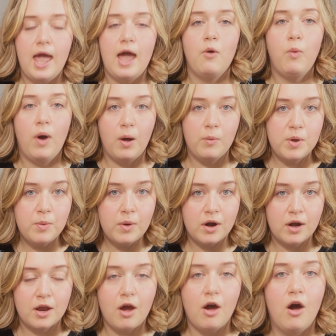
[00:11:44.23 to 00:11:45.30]
while we
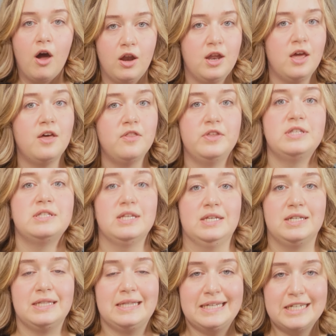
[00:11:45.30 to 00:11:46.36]
work on this
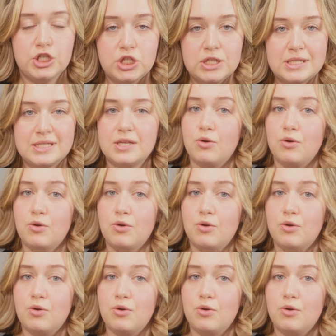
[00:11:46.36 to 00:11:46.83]
delicious,